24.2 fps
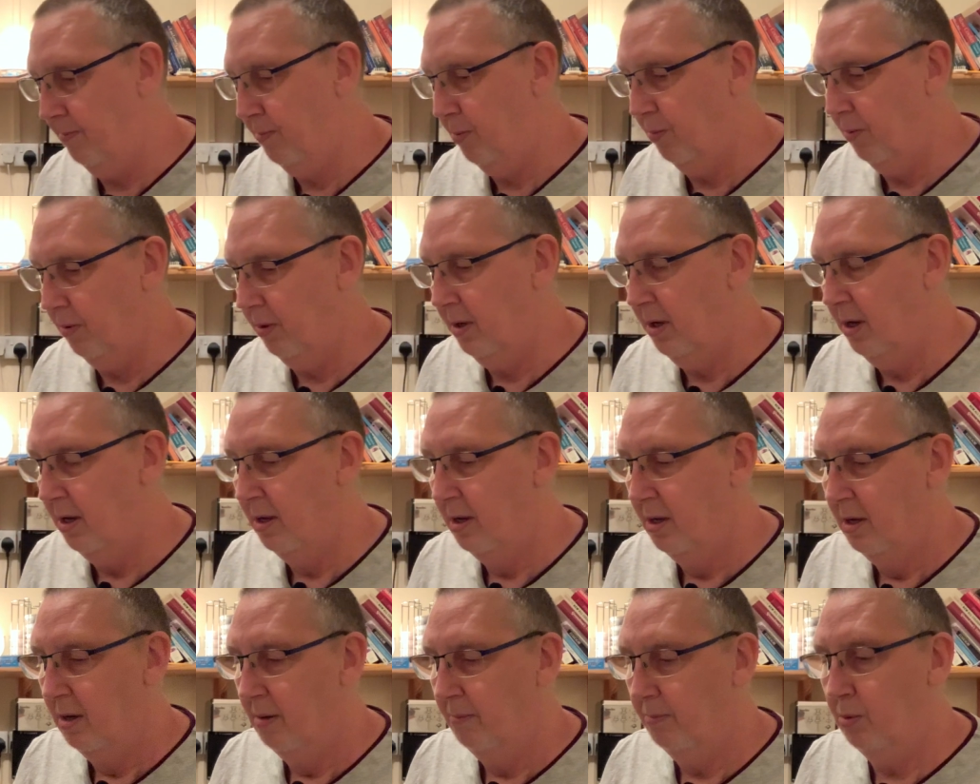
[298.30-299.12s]
bought
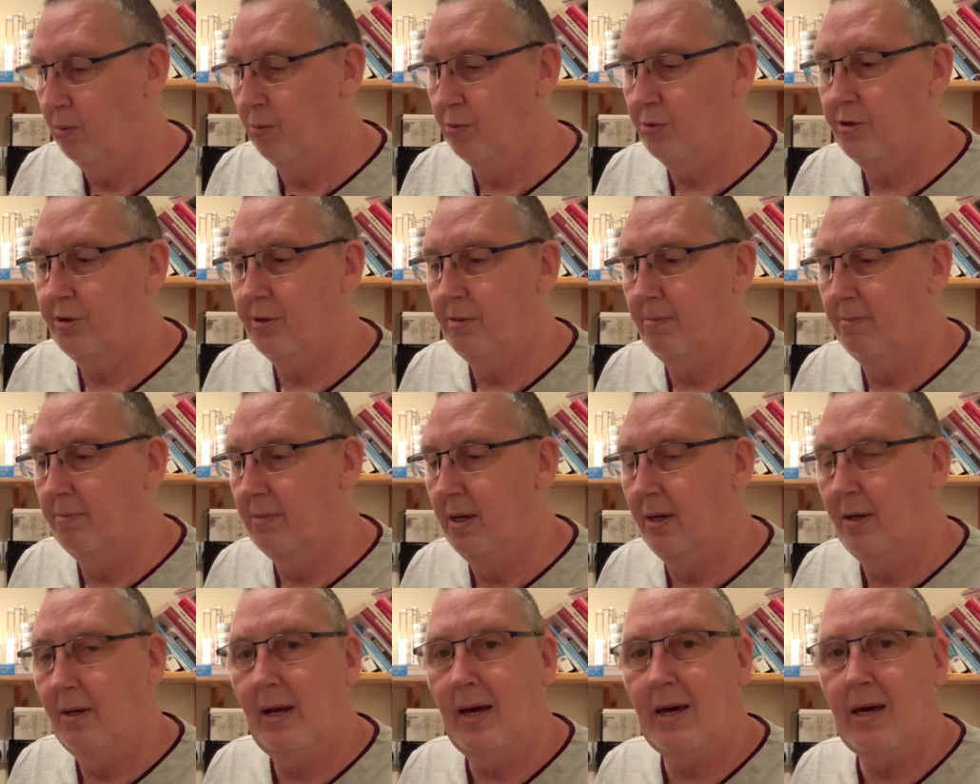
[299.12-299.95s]
bought some
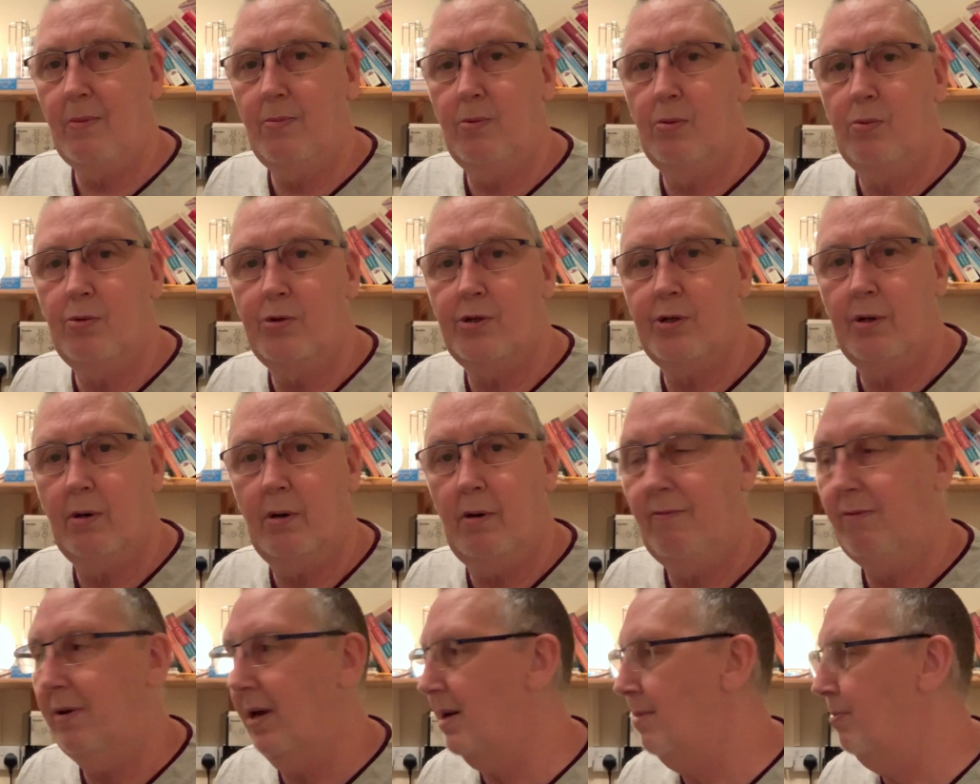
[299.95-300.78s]
labels, so
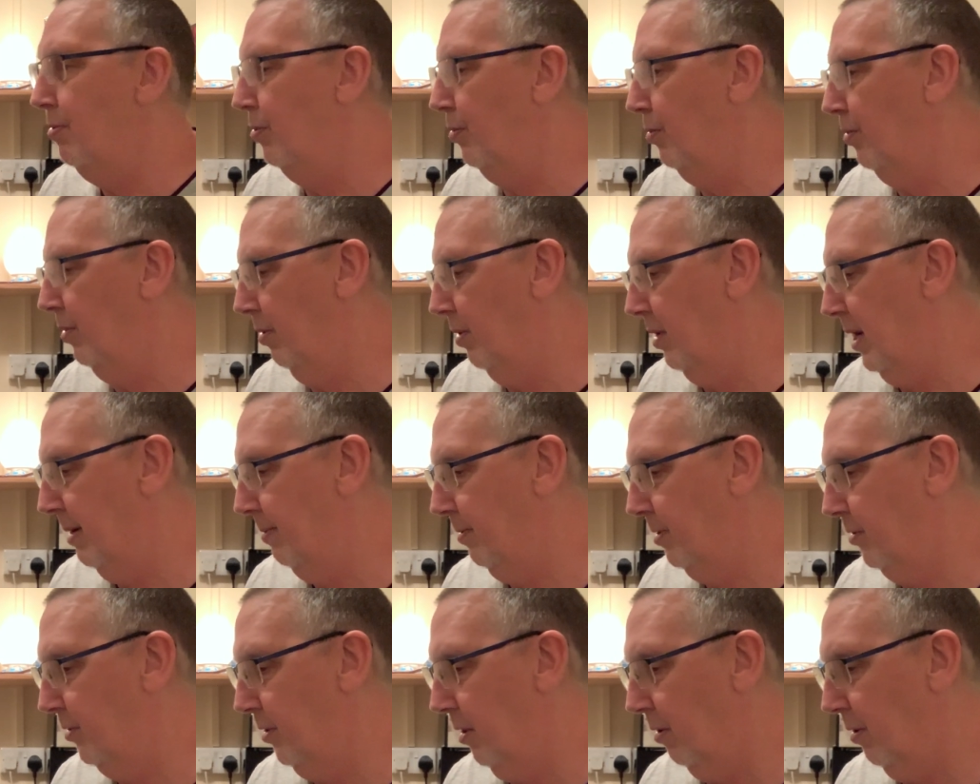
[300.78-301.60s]
I've labelled it all up
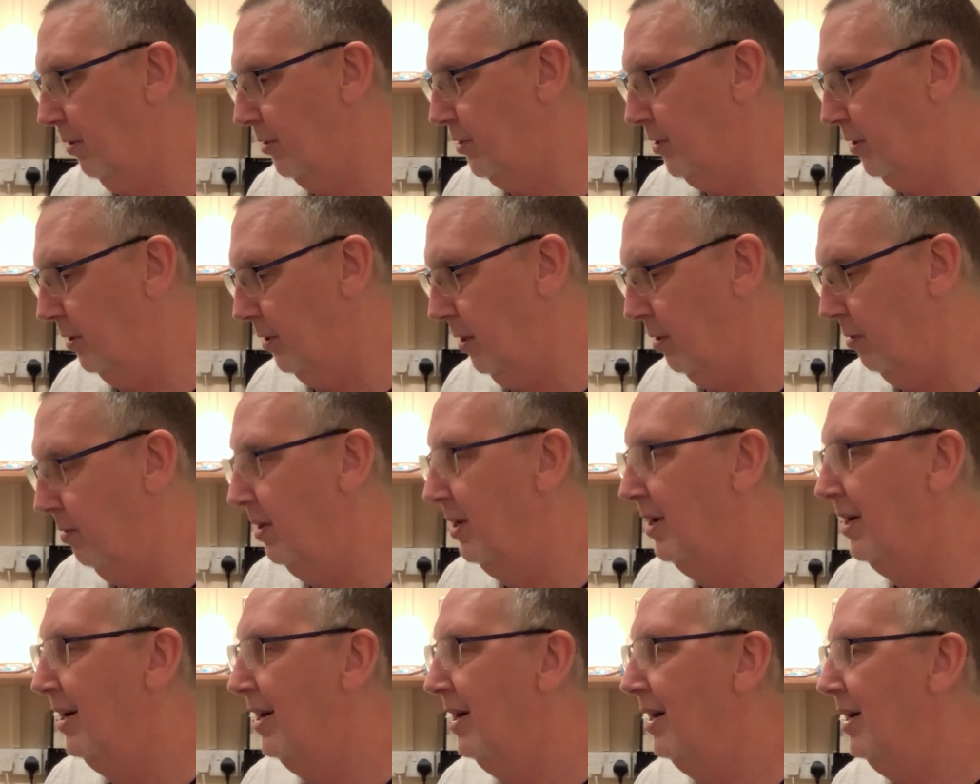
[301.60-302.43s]
because I like to know
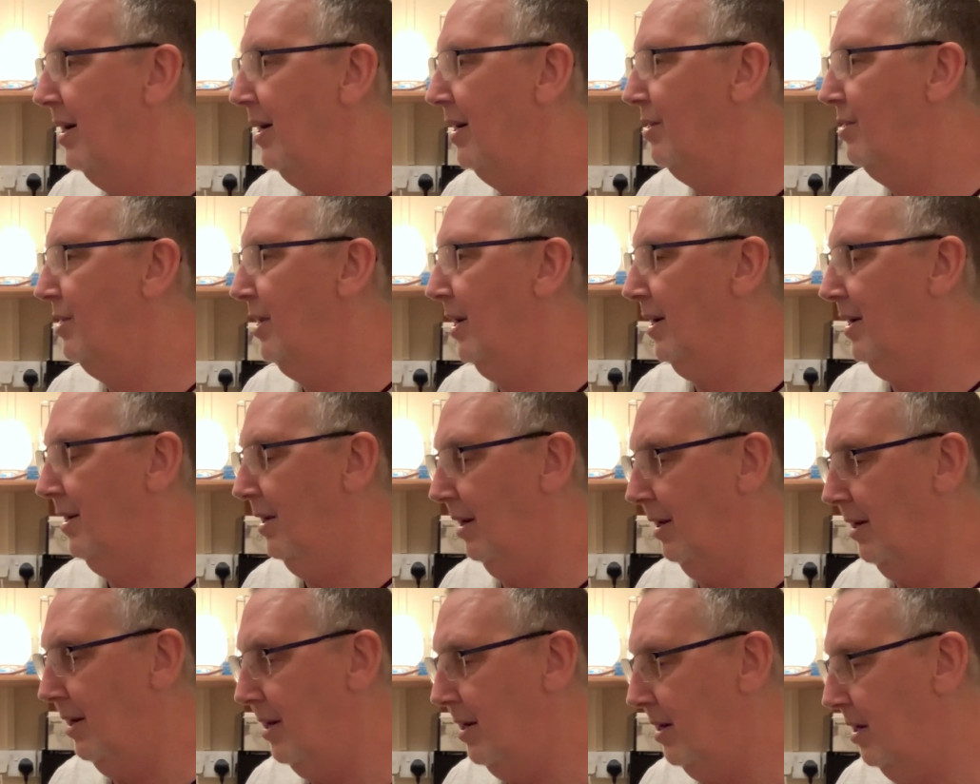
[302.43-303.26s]

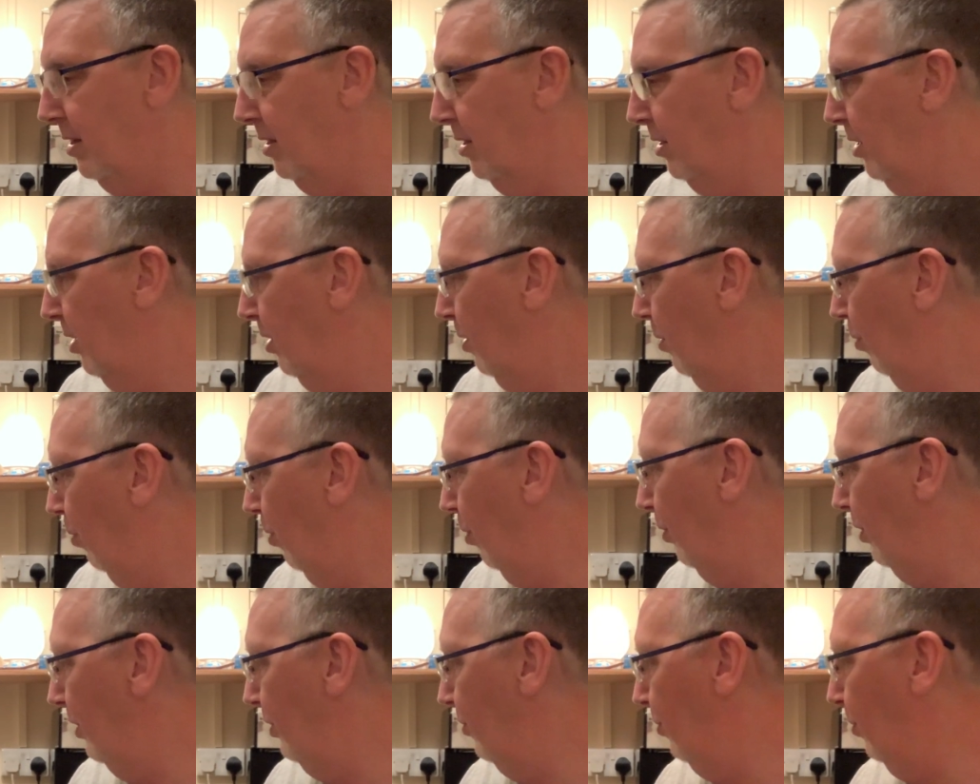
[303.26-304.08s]
exactly
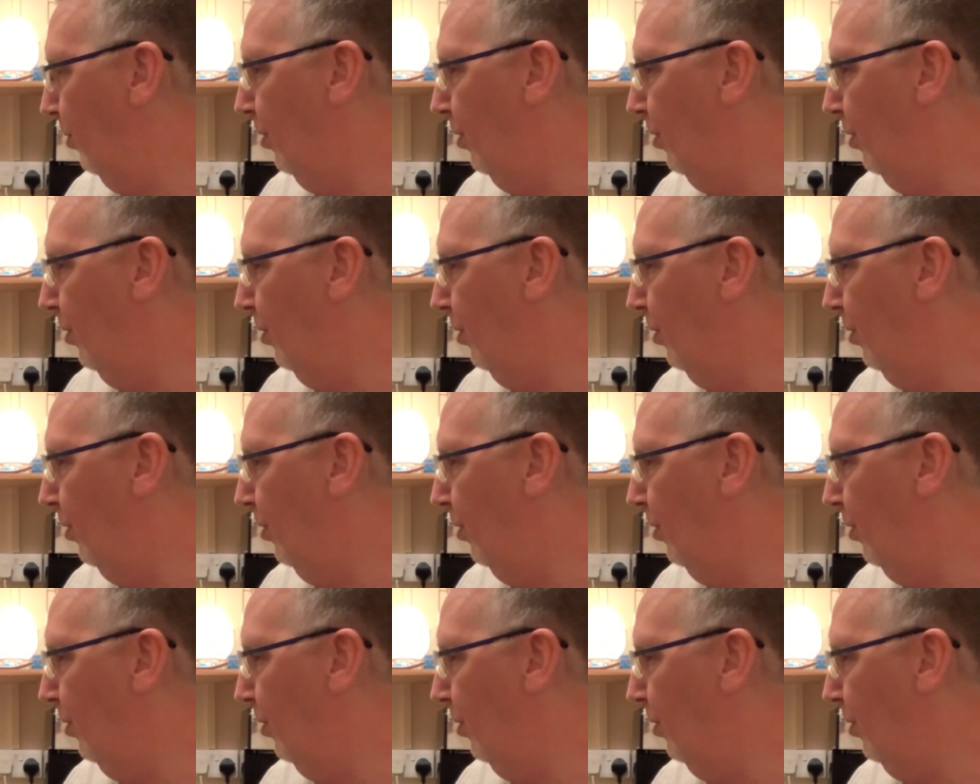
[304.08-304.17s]
what is